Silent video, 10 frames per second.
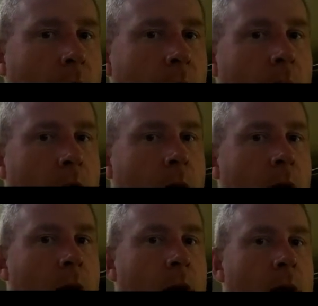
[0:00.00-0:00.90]
more coat
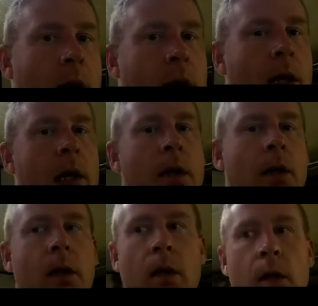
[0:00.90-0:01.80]
on it,
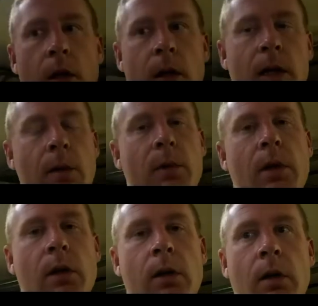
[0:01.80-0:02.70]
and I think I'm
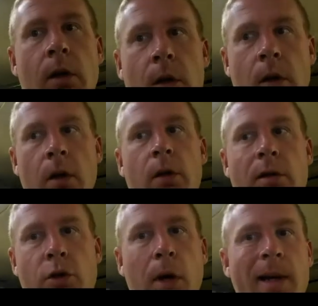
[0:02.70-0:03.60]
going to
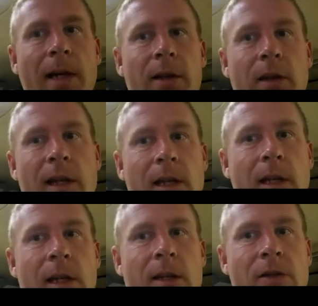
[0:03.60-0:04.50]
try and get the
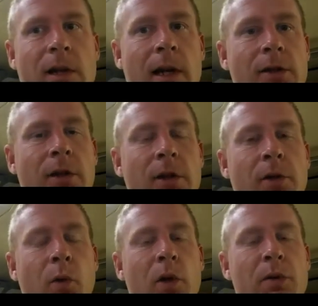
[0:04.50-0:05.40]
insides of the
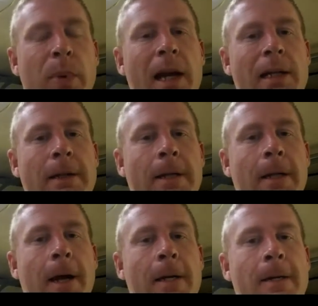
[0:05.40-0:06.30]
doors painted
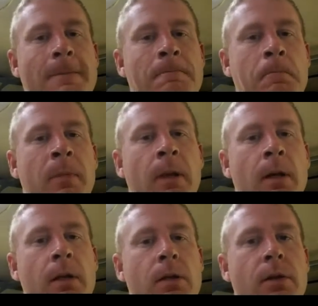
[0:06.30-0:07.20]
tonight
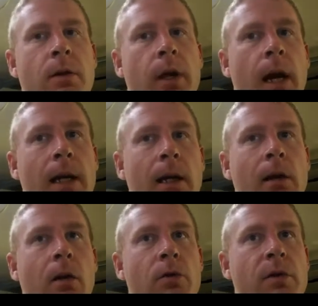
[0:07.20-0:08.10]
so that I
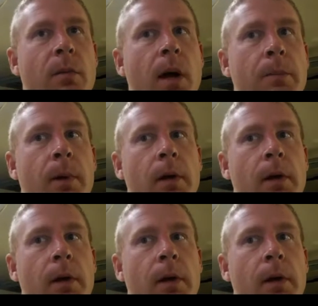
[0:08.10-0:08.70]
can close them up